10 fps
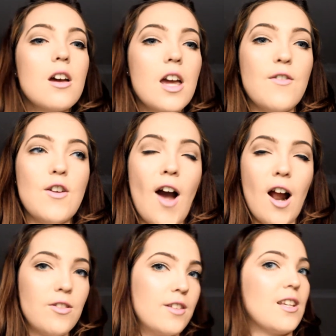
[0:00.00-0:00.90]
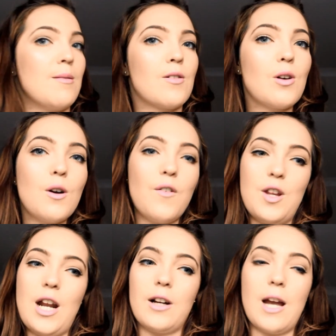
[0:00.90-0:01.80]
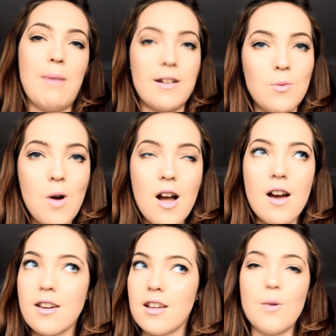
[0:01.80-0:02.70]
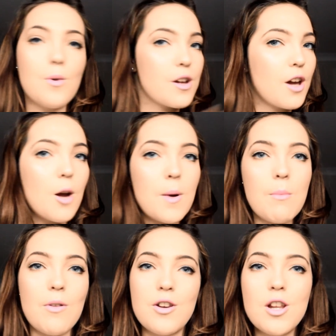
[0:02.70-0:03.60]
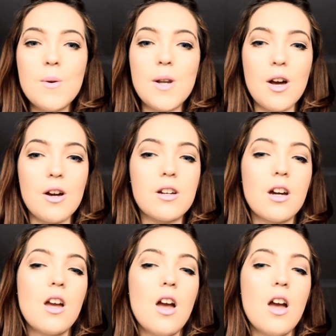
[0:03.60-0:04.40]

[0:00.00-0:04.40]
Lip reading: if you had the summer off and you're now going back to work and you want to go in with a new look,